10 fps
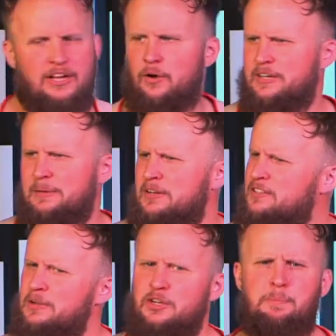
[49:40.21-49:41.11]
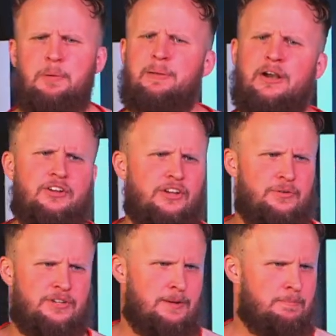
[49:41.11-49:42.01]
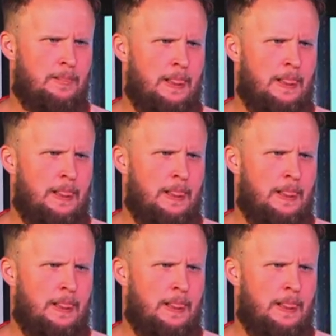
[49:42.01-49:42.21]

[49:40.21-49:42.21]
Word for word: to go deep doesn't mean you're prepared to go deep.